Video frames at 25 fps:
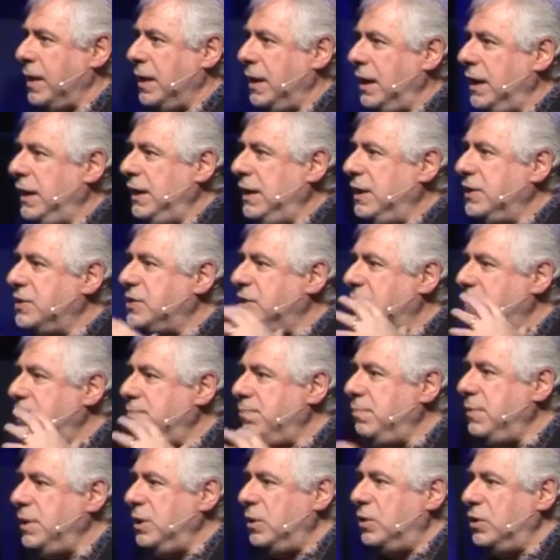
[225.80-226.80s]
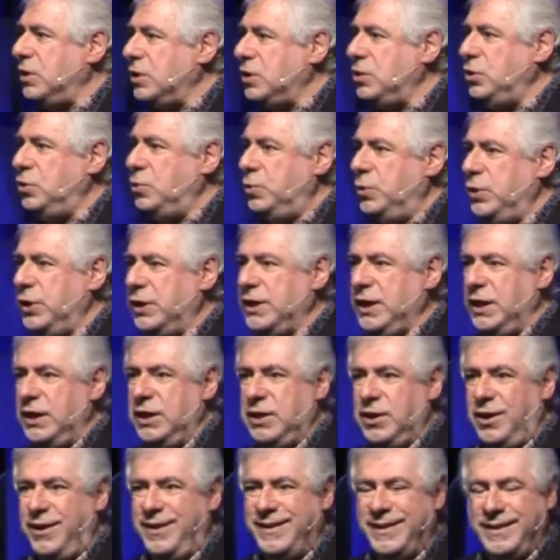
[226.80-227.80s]
He is a miracle-working
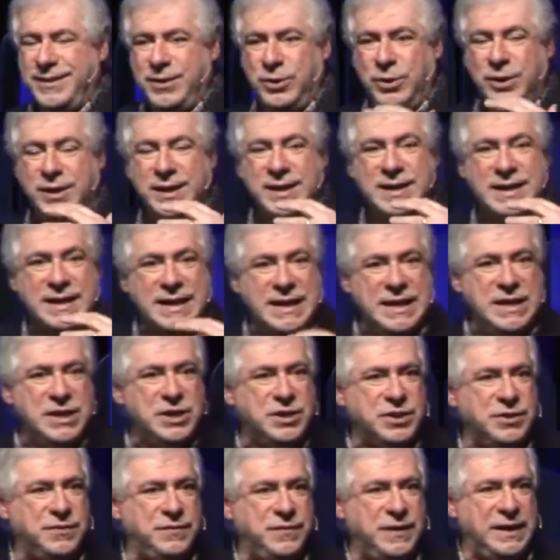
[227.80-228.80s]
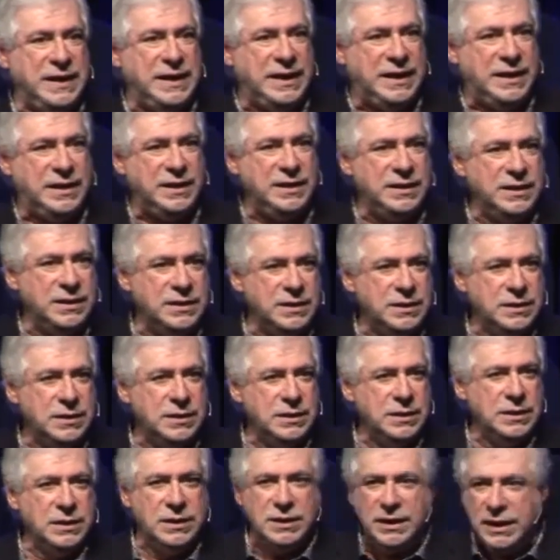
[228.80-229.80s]
God who can intervene
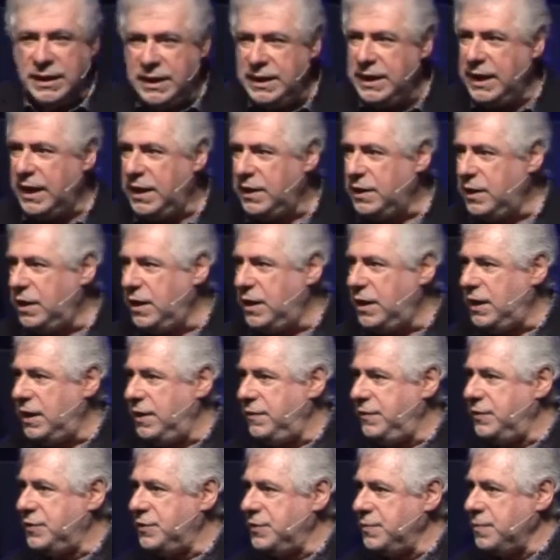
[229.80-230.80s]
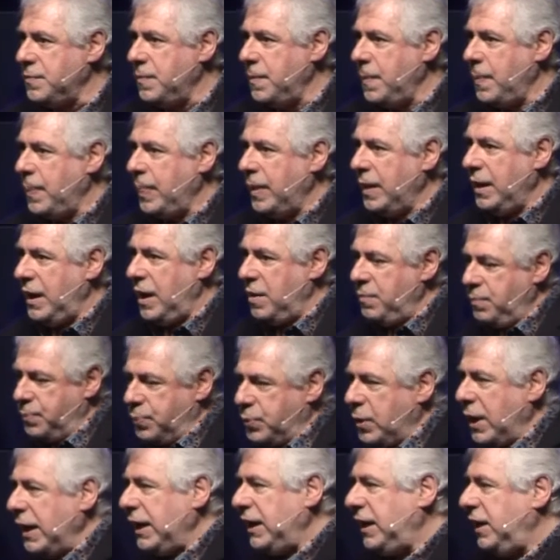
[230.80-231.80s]
in our lives and
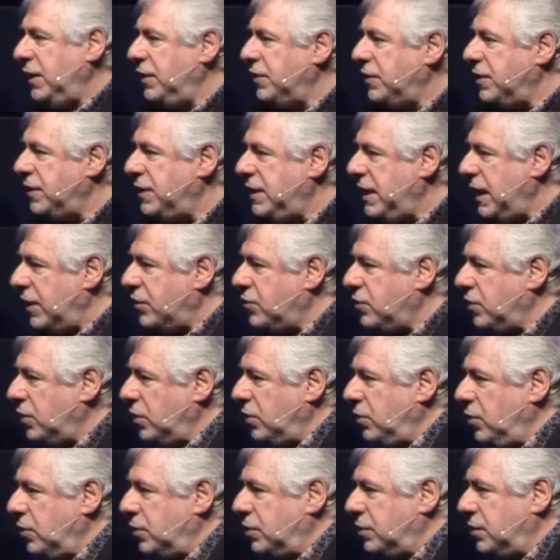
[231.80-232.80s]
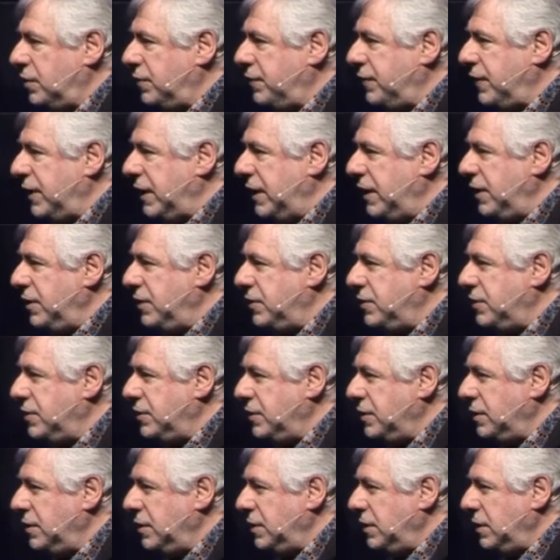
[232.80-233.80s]
break into the natural order of things
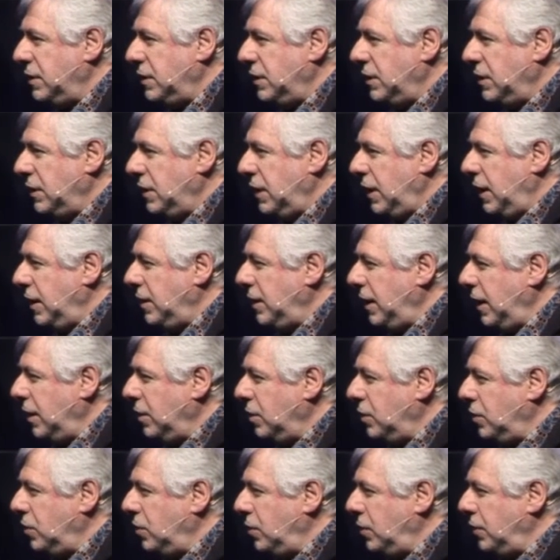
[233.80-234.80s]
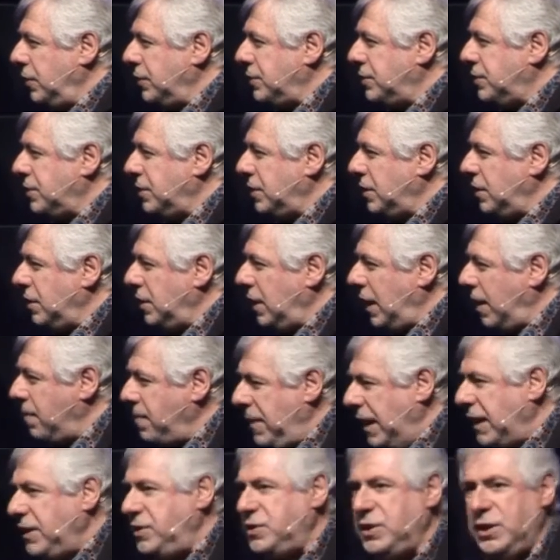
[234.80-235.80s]
and cause
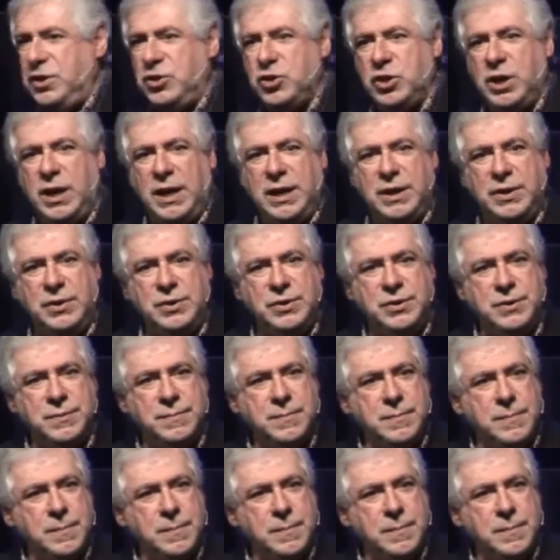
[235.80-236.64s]
amazing change.